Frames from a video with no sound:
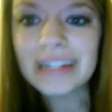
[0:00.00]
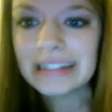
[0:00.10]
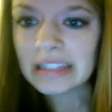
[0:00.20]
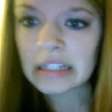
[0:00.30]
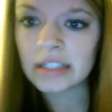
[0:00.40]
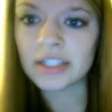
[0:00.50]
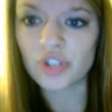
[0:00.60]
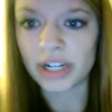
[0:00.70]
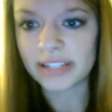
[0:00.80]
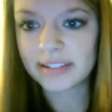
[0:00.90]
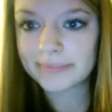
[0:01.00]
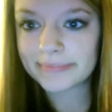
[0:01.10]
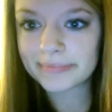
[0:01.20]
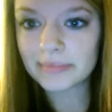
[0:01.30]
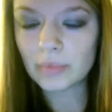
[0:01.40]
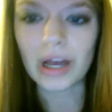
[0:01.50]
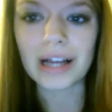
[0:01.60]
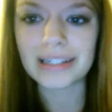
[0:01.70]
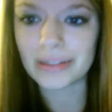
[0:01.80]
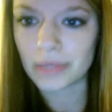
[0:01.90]
London dress. Well, I
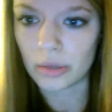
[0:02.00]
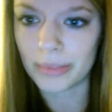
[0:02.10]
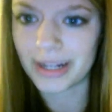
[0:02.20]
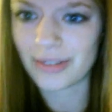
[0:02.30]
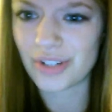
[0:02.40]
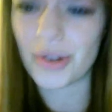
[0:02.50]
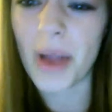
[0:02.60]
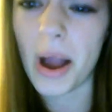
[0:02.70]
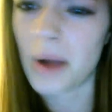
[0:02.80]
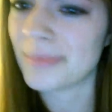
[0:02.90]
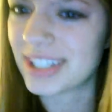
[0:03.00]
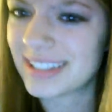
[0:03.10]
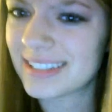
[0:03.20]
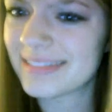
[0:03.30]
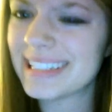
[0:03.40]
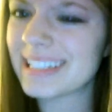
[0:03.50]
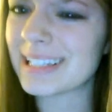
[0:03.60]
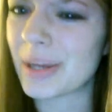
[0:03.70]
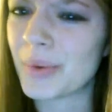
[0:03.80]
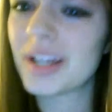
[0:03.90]
don't know, but I'll show you how I'm dressed.
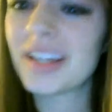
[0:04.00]
So,